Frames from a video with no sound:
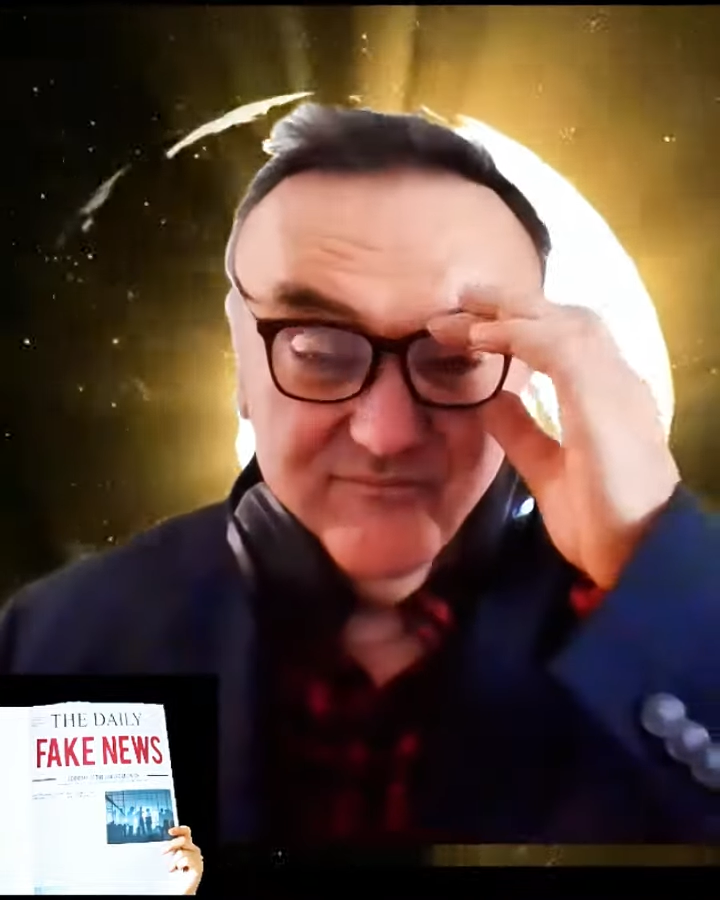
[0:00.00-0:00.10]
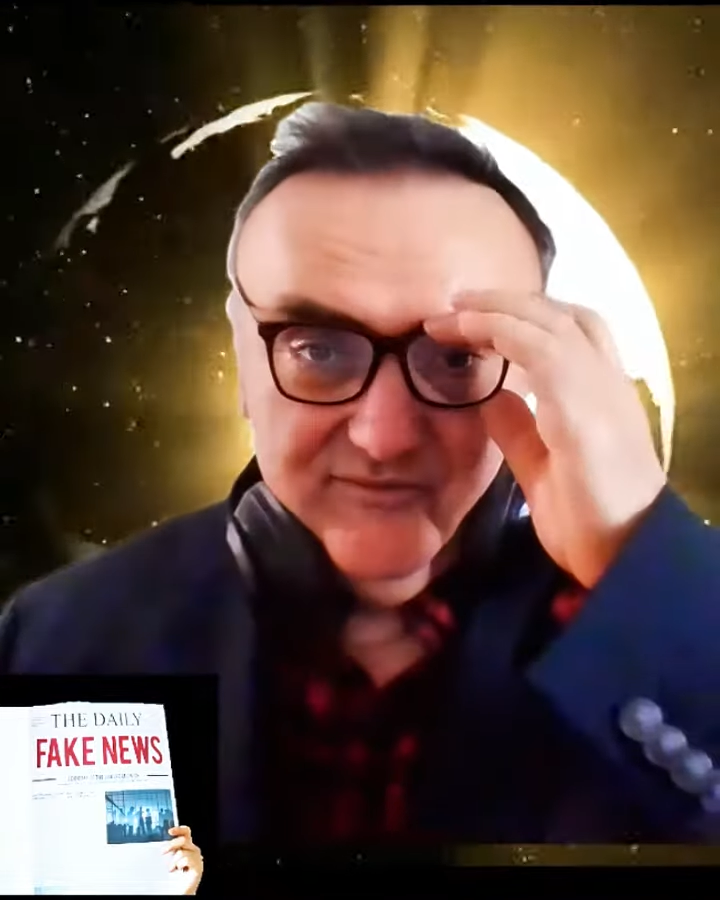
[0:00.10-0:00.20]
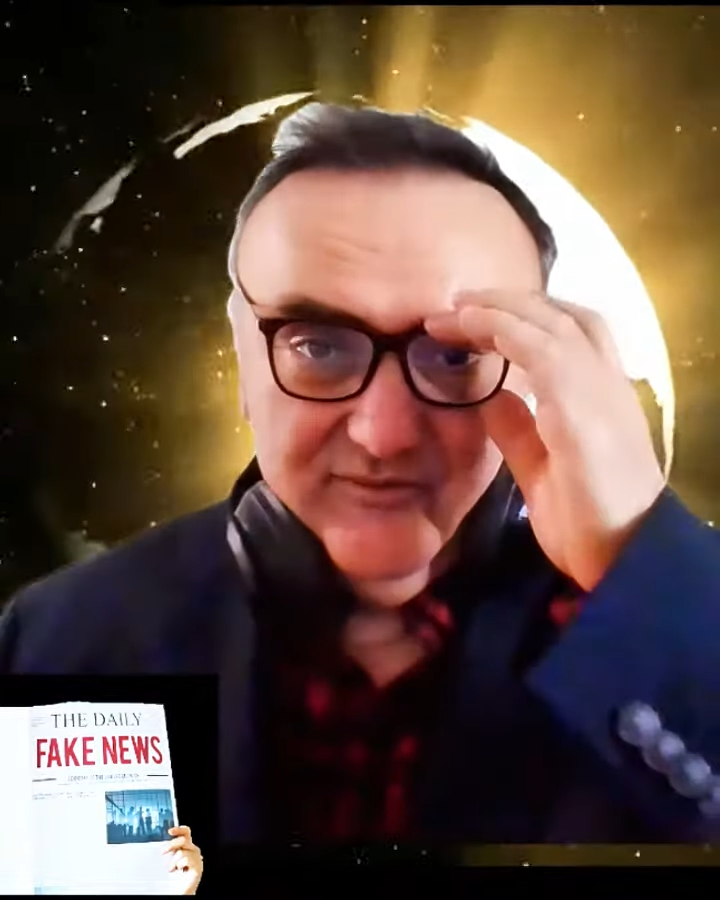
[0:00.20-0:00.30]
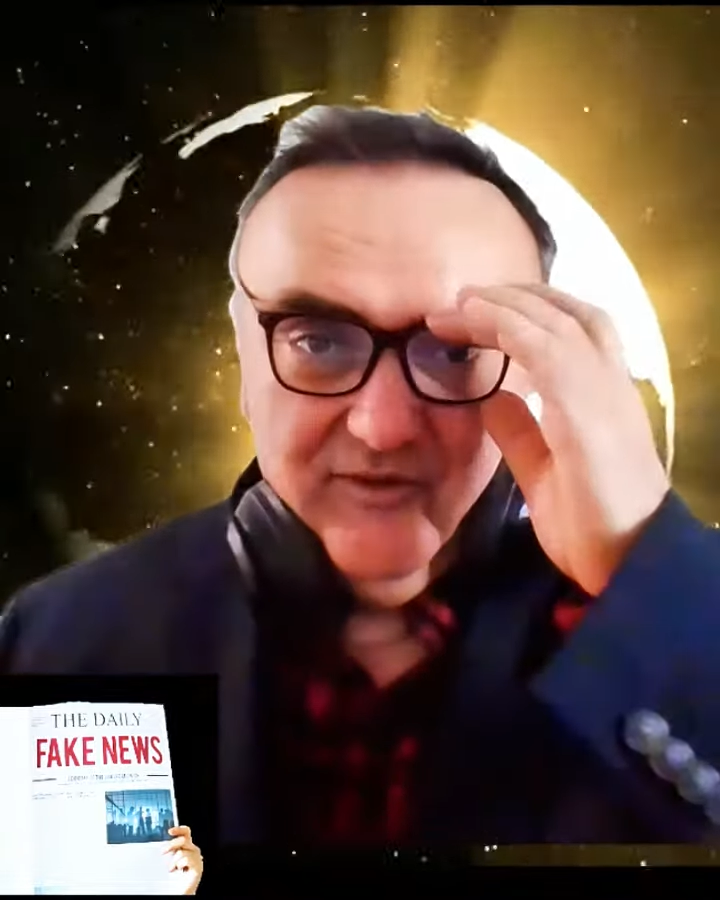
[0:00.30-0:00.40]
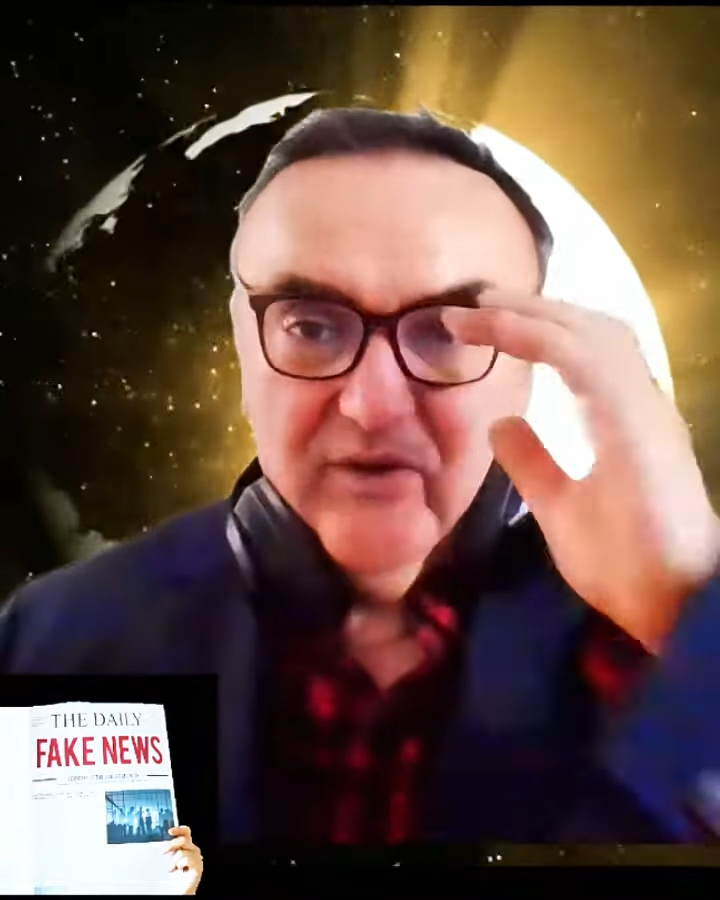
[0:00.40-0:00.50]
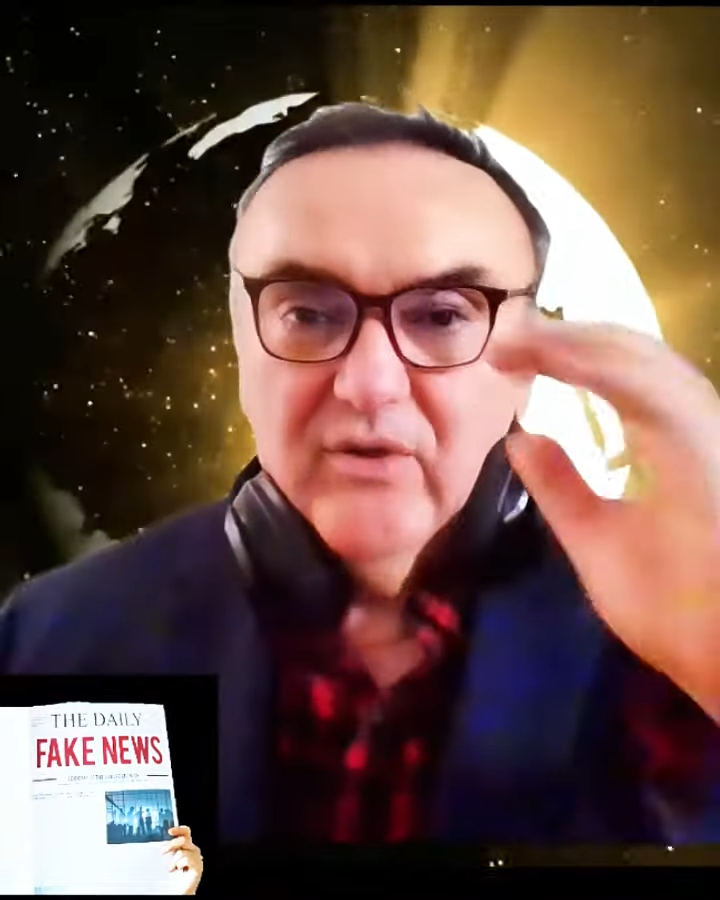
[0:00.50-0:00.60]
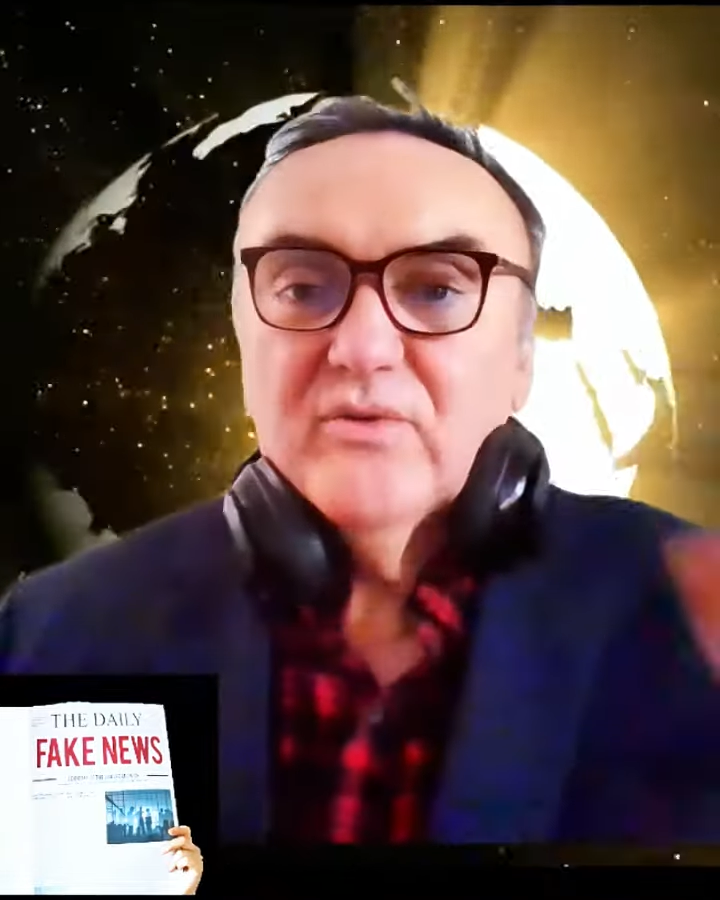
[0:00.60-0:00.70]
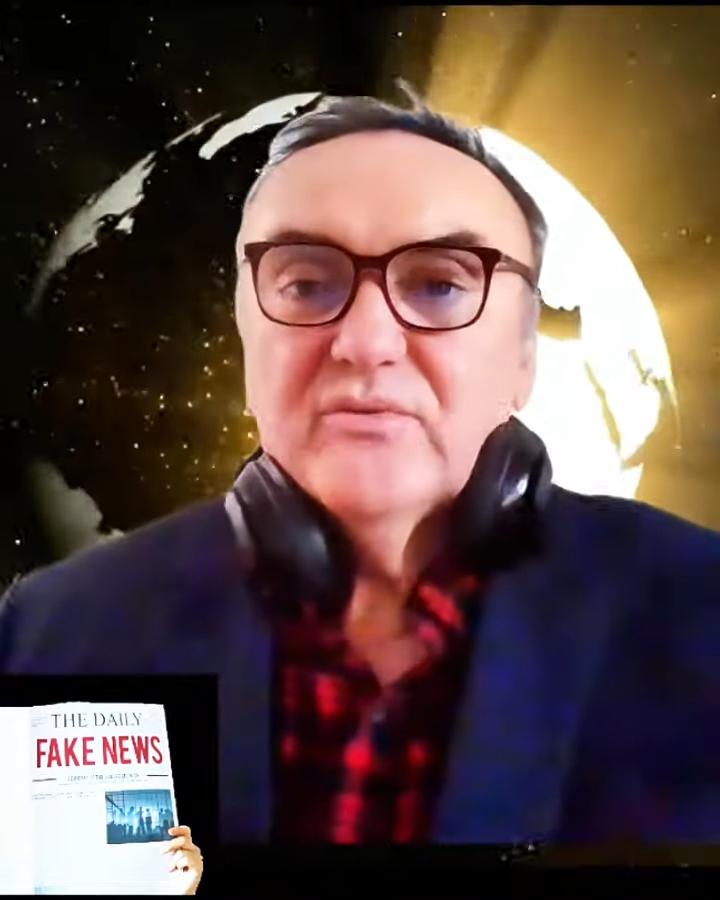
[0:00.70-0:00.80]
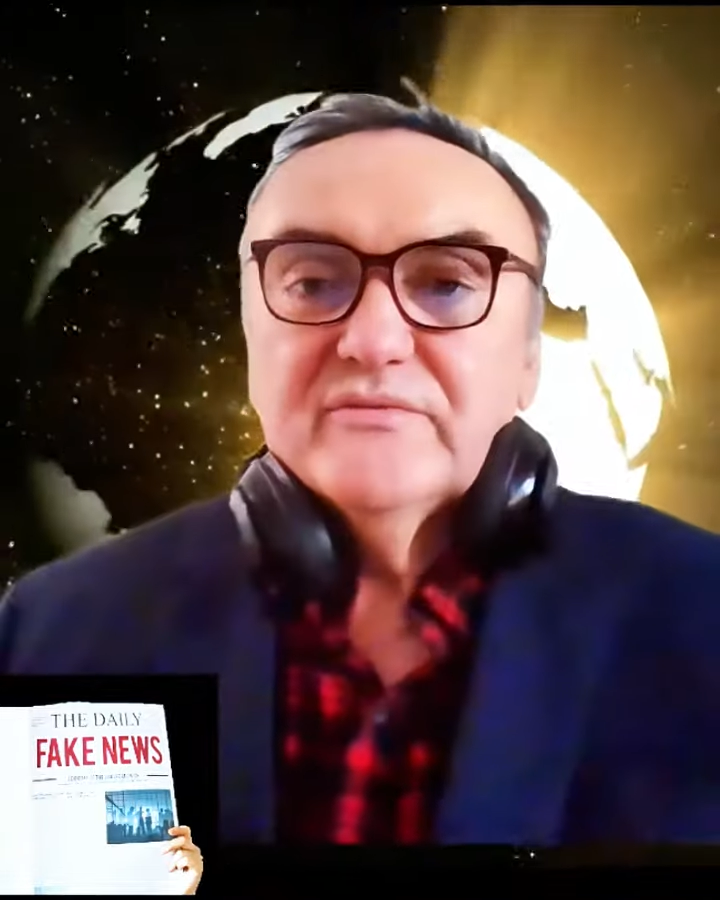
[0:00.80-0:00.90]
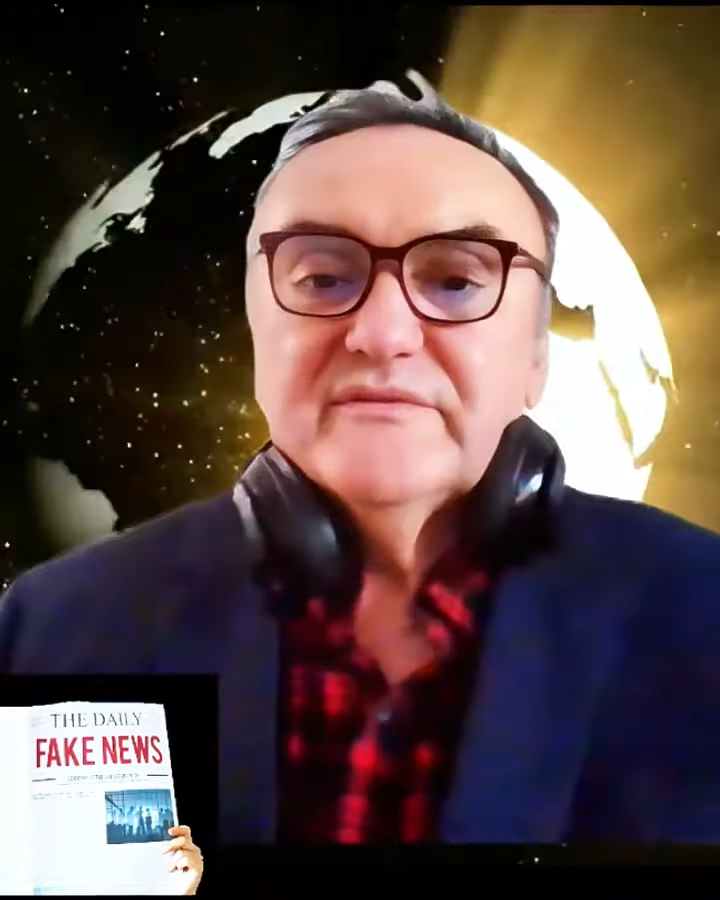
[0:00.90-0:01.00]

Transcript: follow